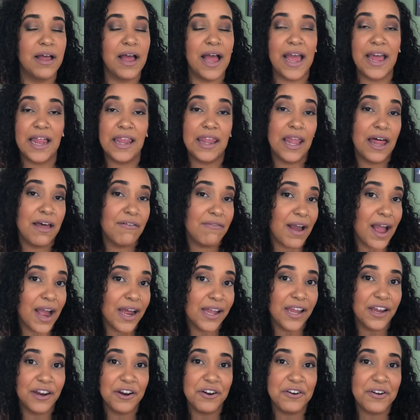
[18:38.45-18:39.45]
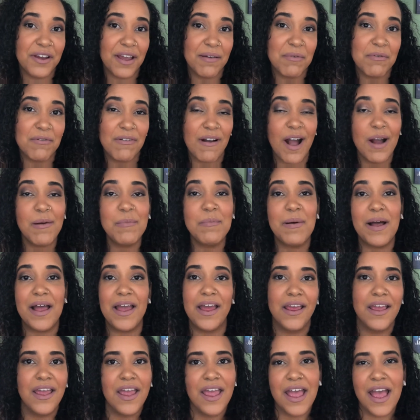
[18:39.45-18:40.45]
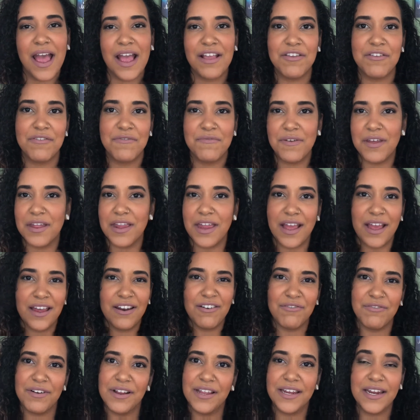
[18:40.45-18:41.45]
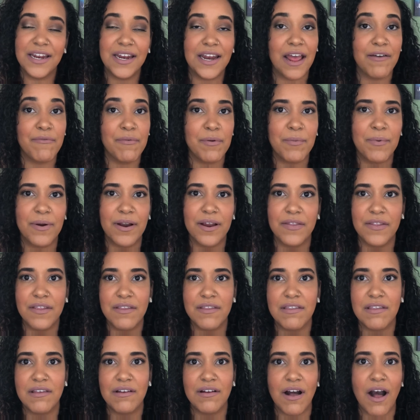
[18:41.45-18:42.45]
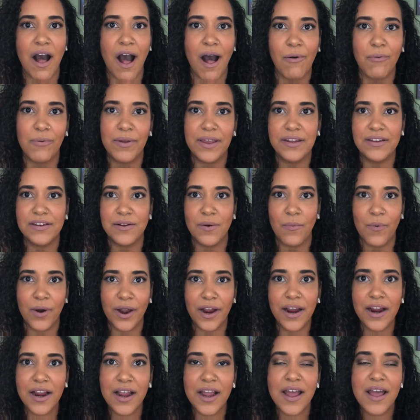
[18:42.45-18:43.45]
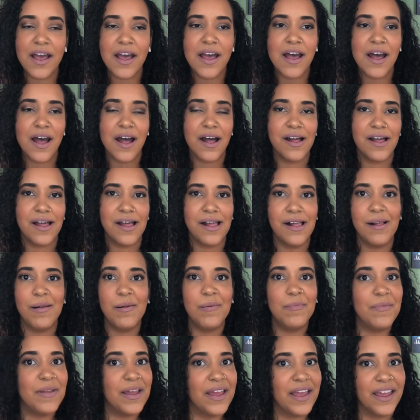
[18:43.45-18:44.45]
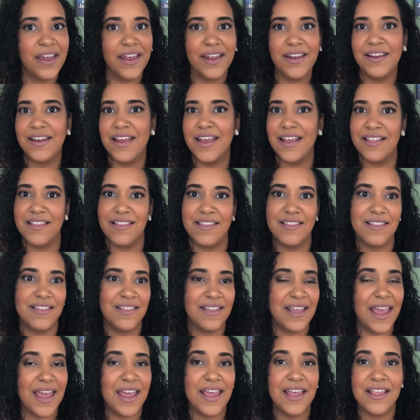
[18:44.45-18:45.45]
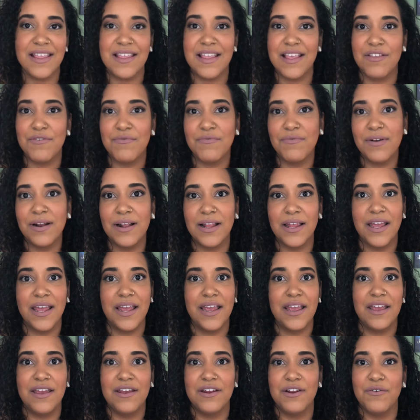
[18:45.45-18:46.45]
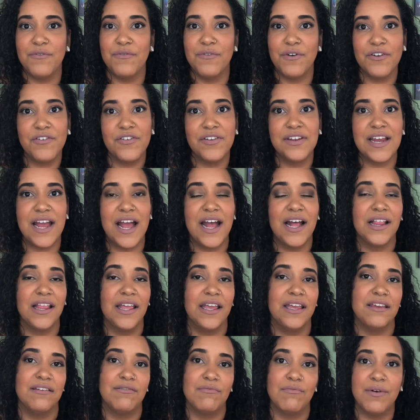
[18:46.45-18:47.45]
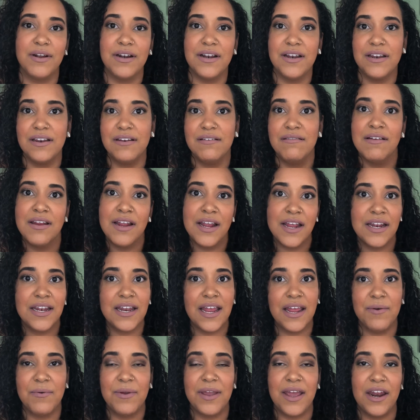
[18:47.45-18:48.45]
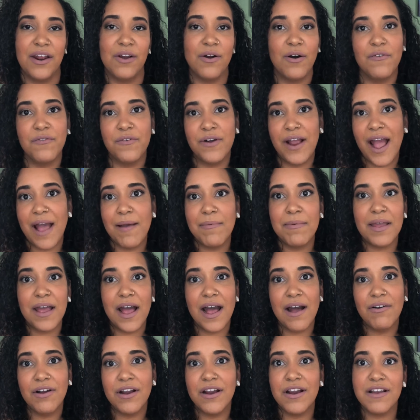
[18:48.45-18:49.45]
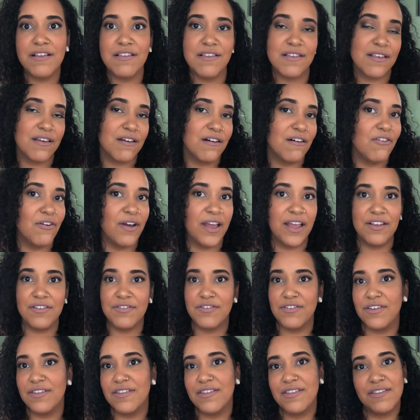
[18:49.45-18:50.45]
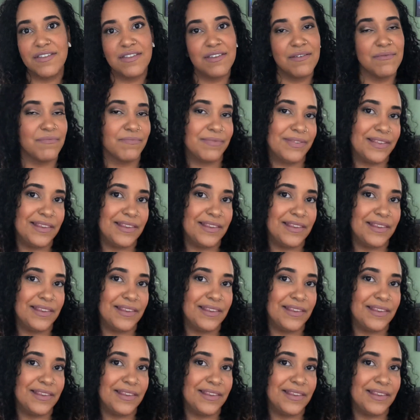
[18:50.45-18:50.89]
I love eyeliner, don't get me wrong, but I just feel like I don't really need it. I've been wearing this look all week to work, and it stays, it's really, you know, versatile. Like one night we had to go for happy hours, so it's just,